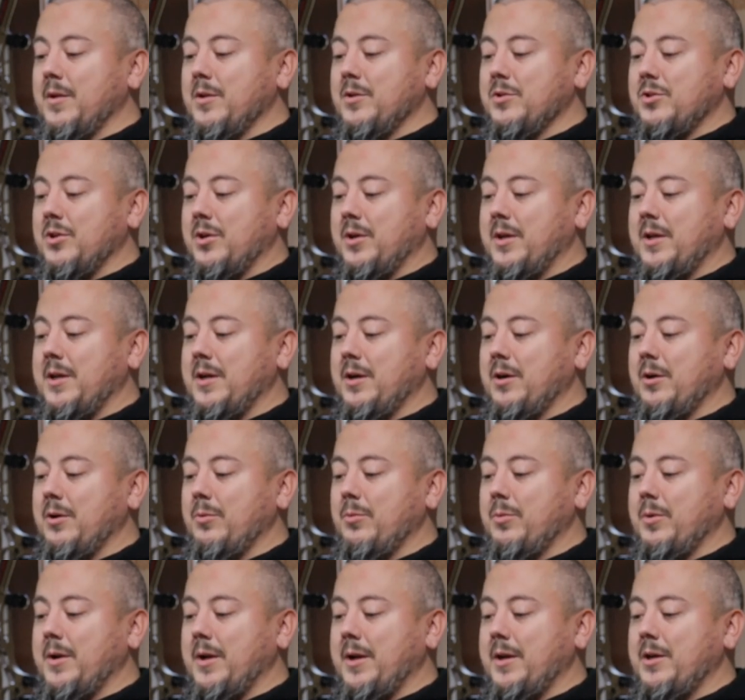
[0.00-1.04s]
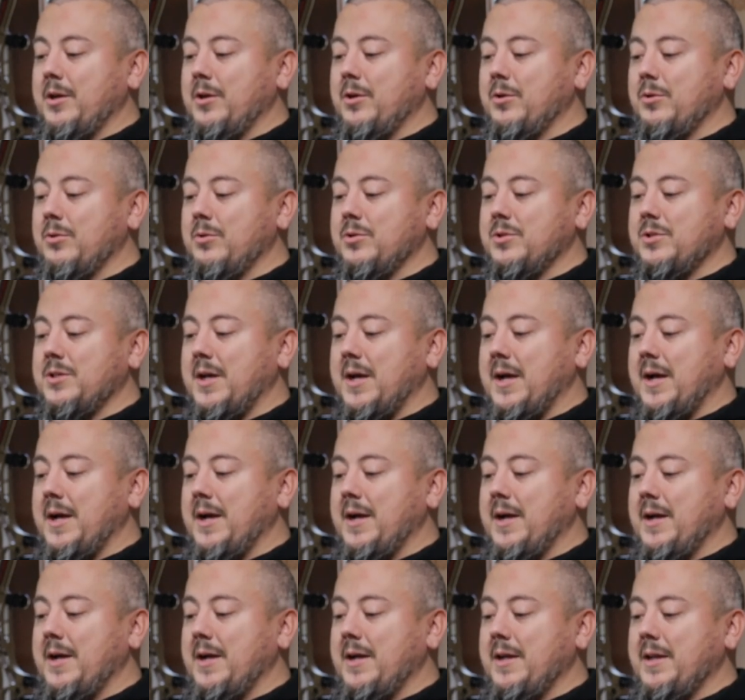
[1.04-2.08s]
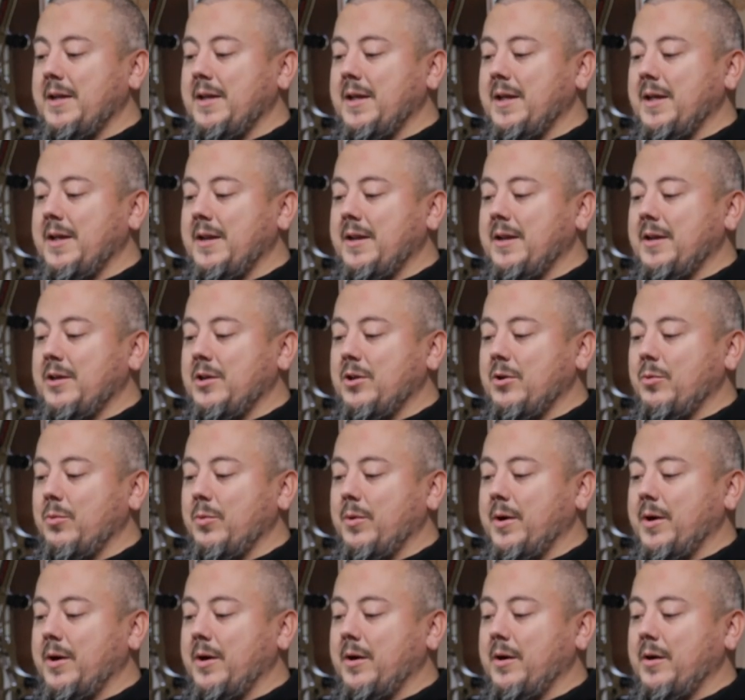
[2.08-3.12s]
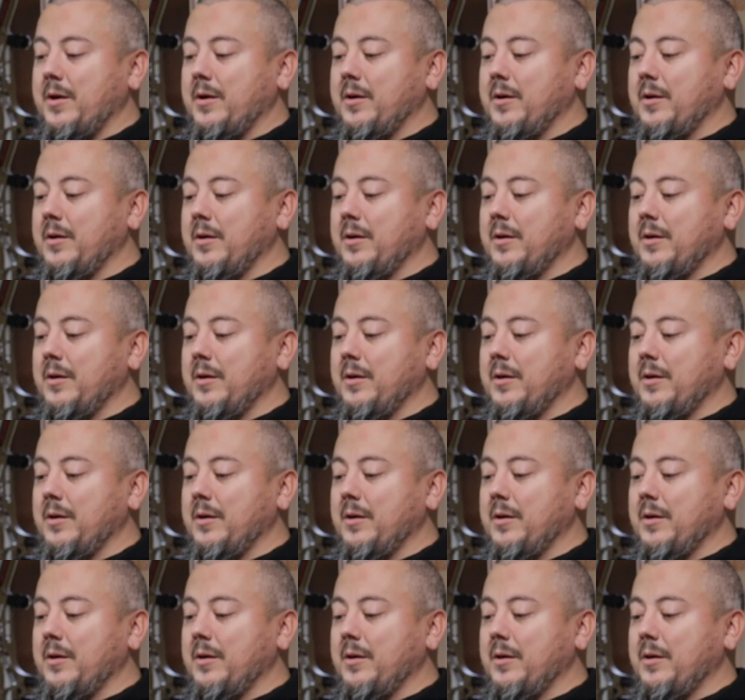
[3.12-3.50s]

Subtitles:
So here what I do is I get it to where